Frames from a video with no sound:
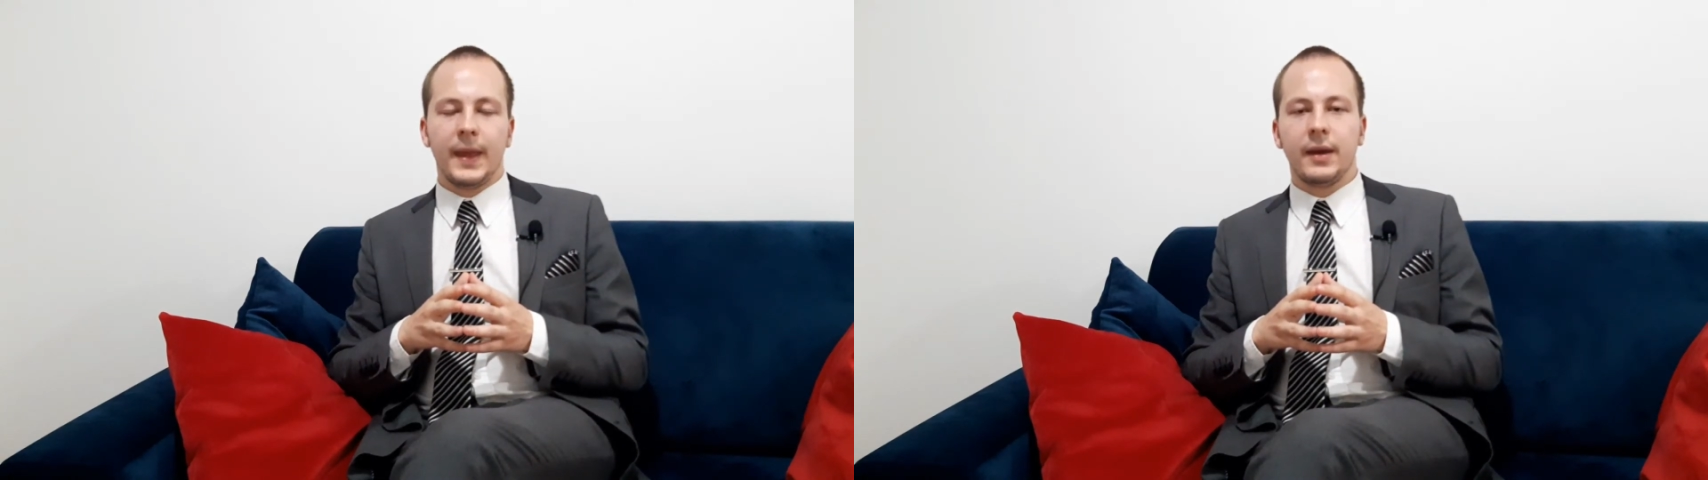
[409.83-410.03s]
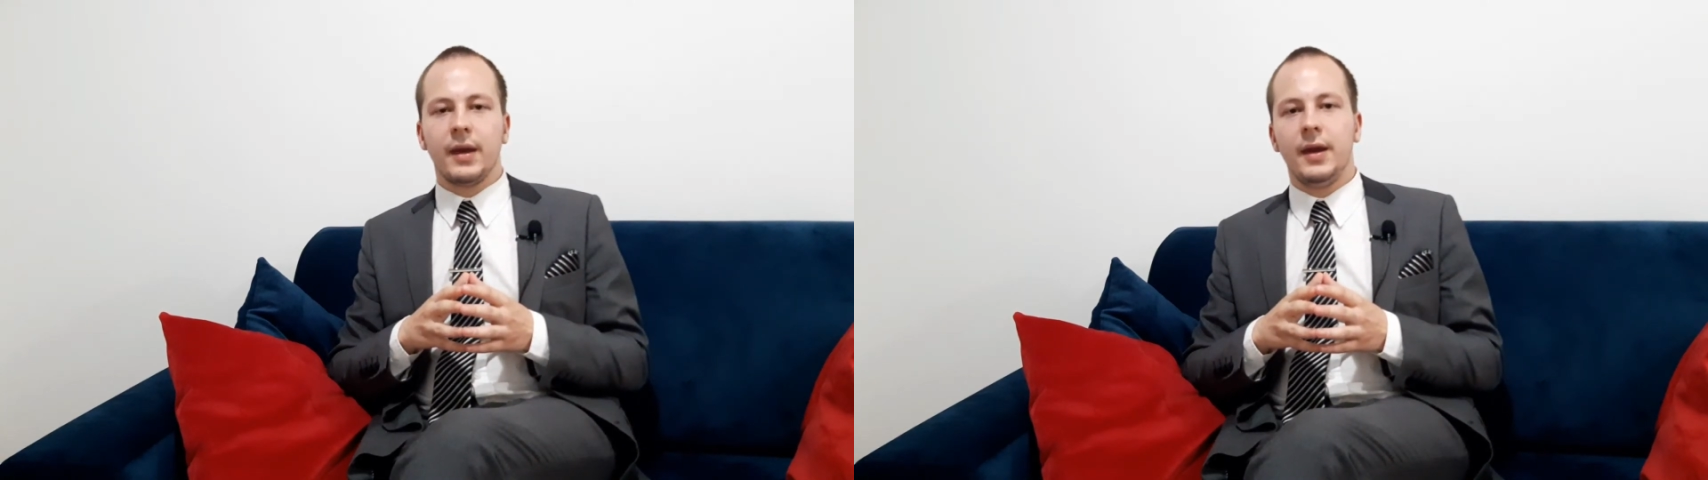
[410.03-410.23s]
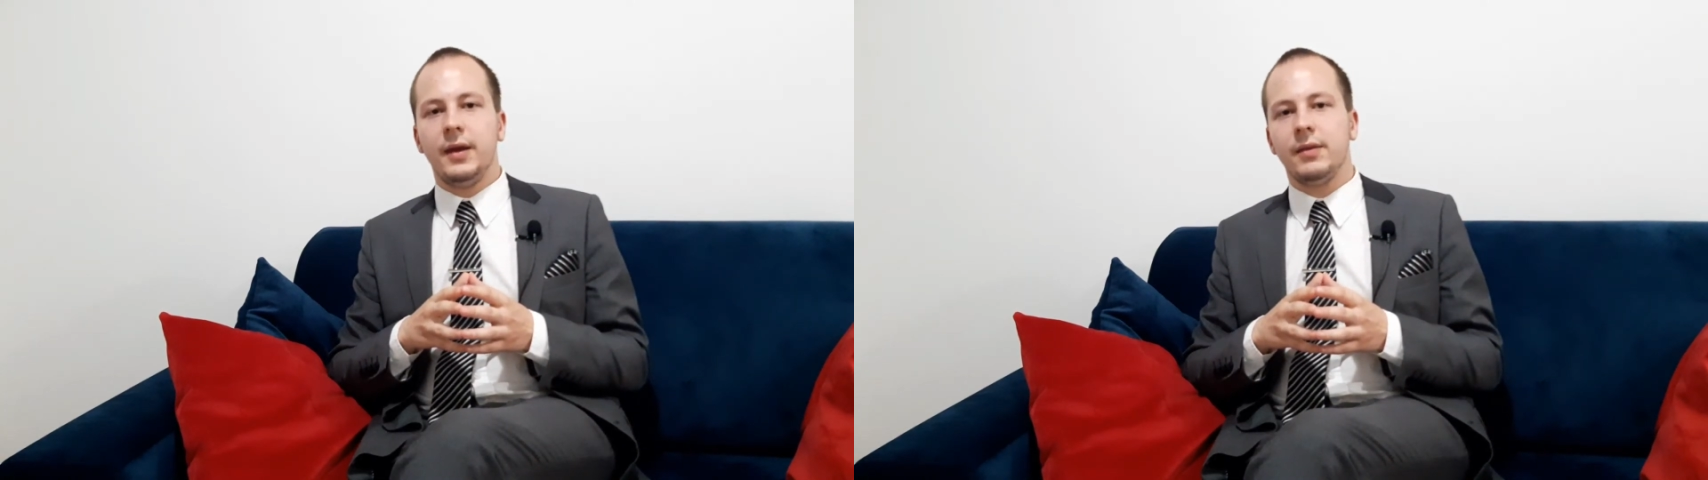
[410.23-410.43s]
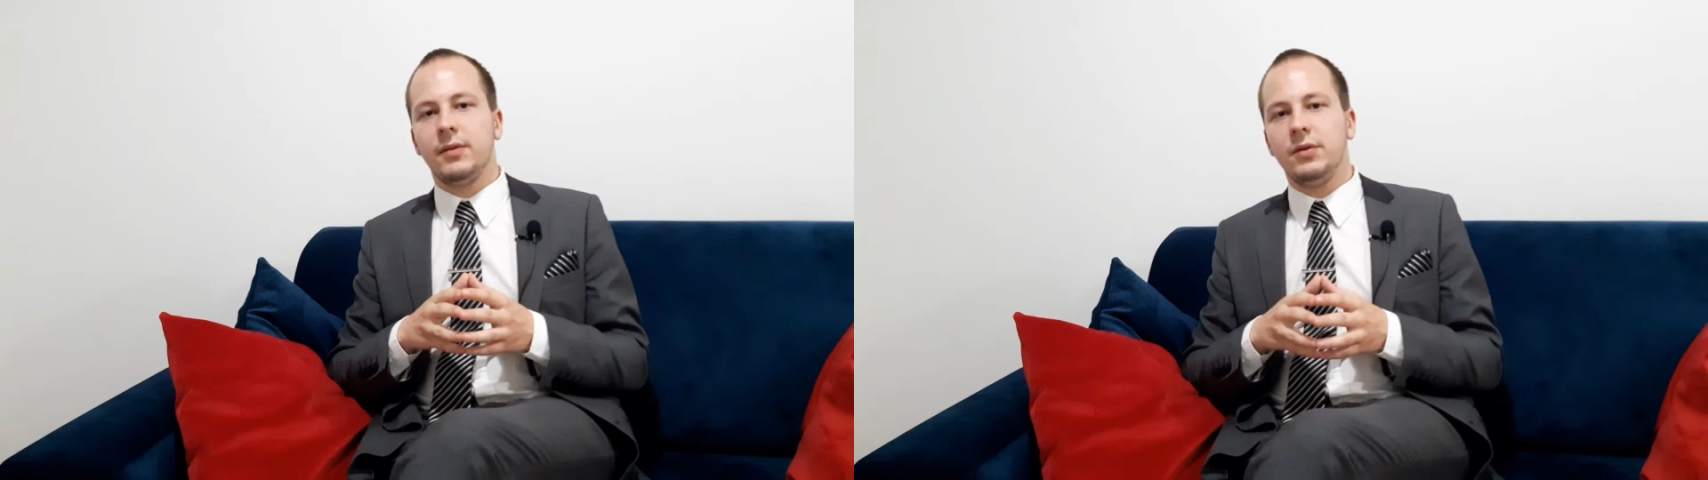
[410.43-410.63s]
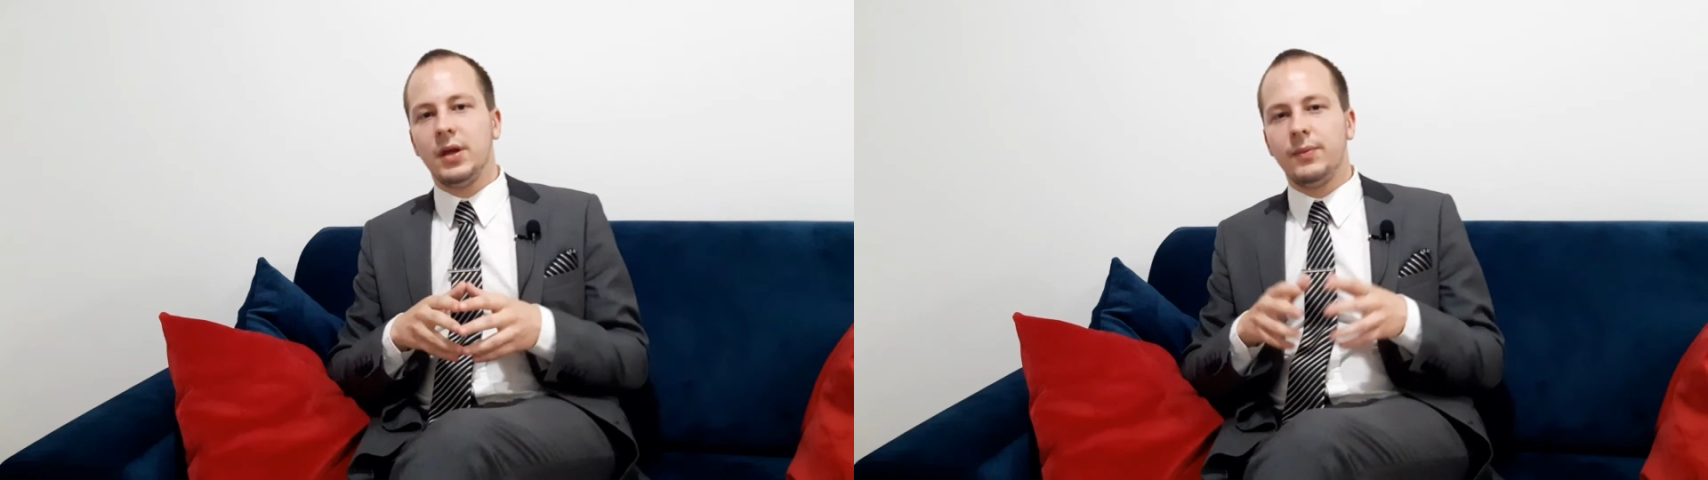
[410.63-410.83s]
Okay,
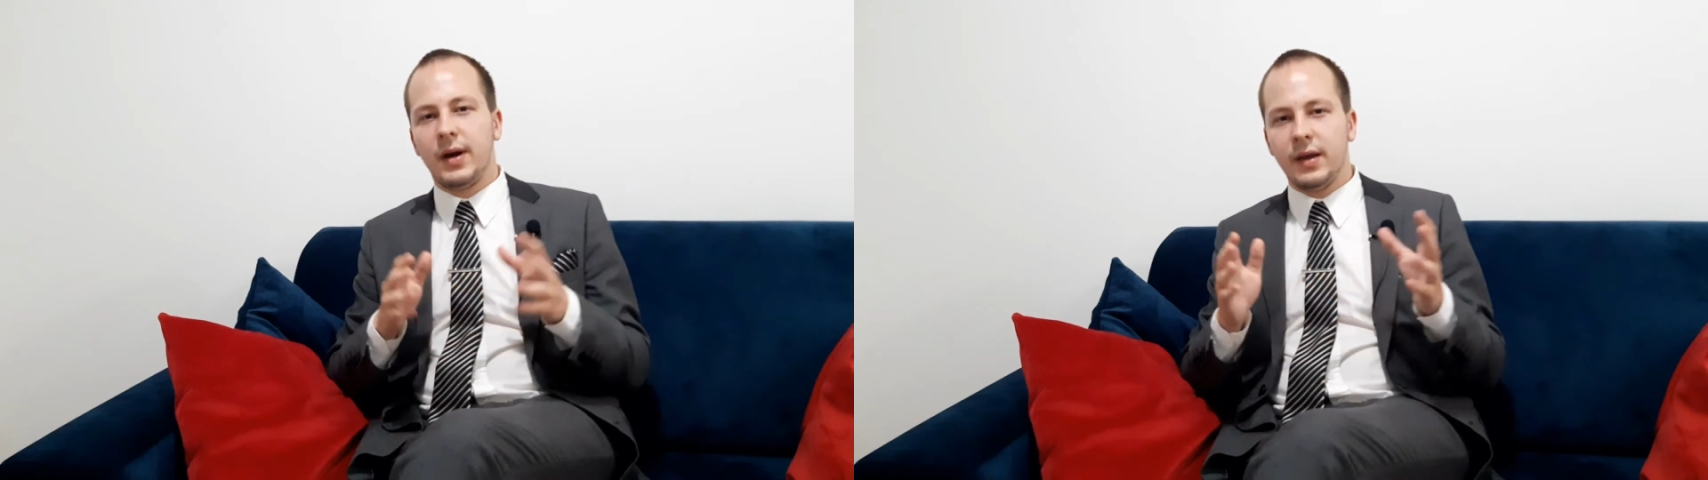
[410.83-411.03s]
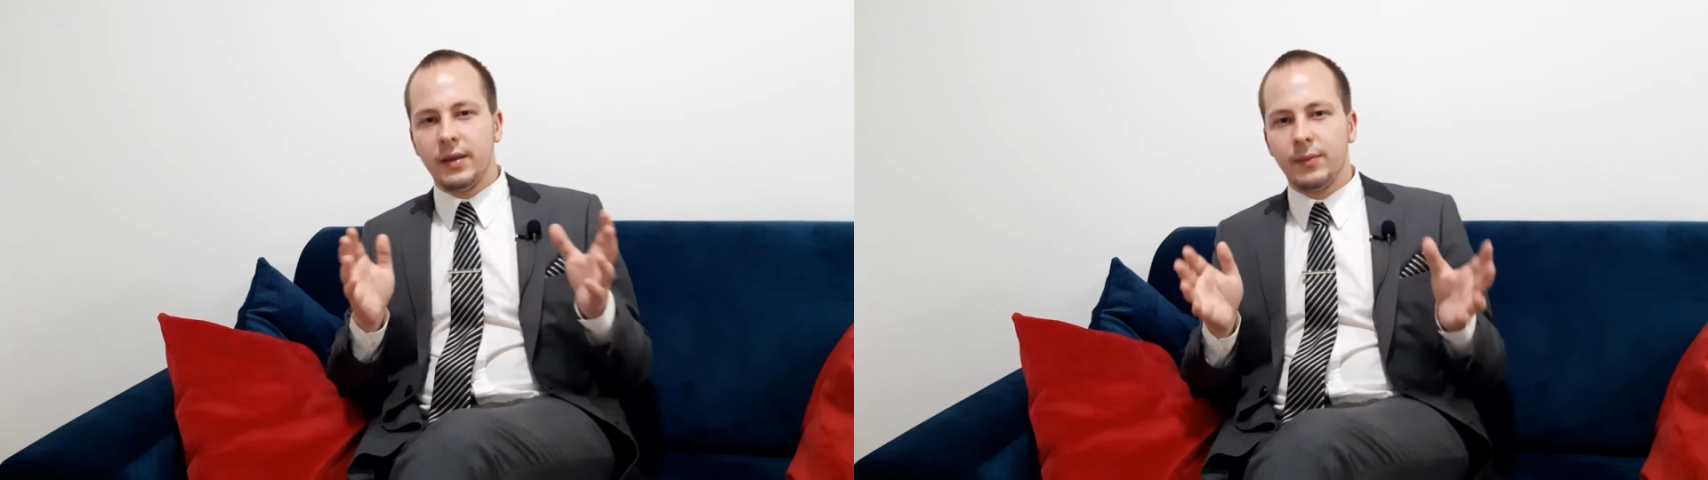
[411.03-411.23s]
so you can buy